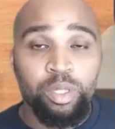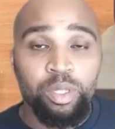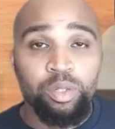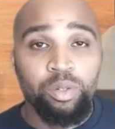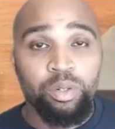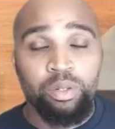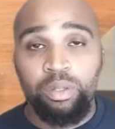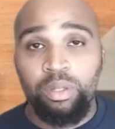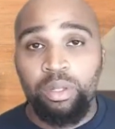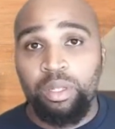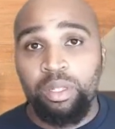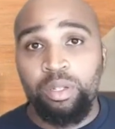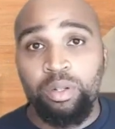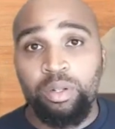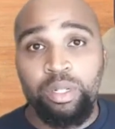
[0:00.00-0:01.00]
So you'll
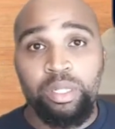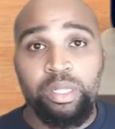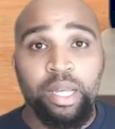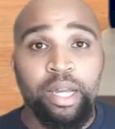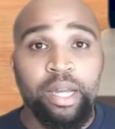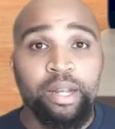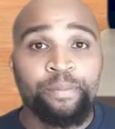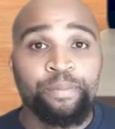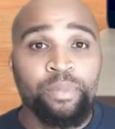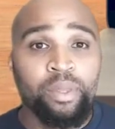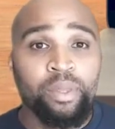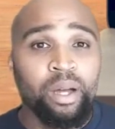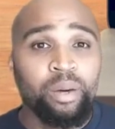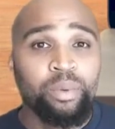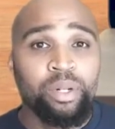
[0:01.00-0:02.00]
decide,
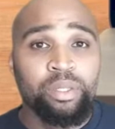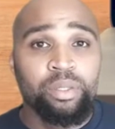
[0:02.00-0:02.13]
I want